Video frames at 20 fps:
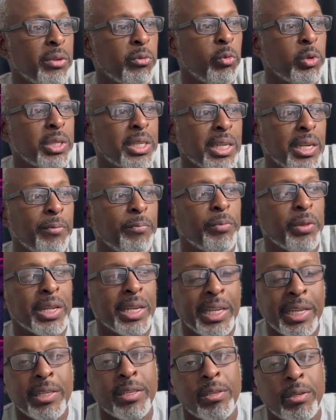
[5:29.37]
which
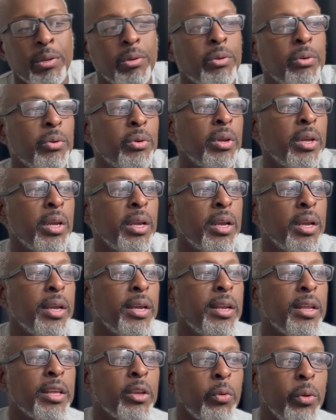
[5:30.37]
leads to
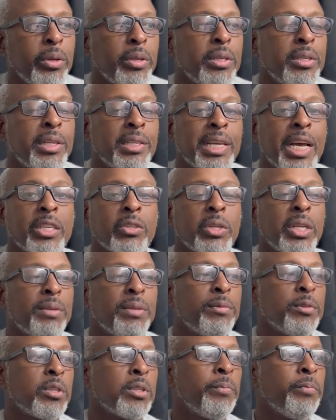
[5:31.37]
an increase in testosterone
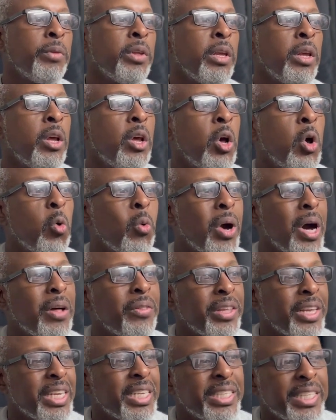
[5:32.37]
levels. While
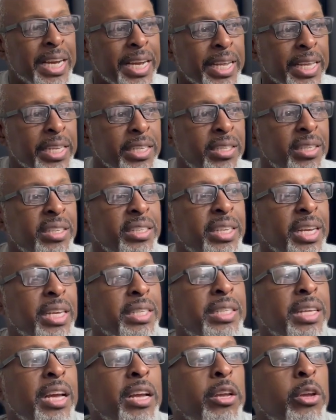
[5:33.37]
these studies suggest that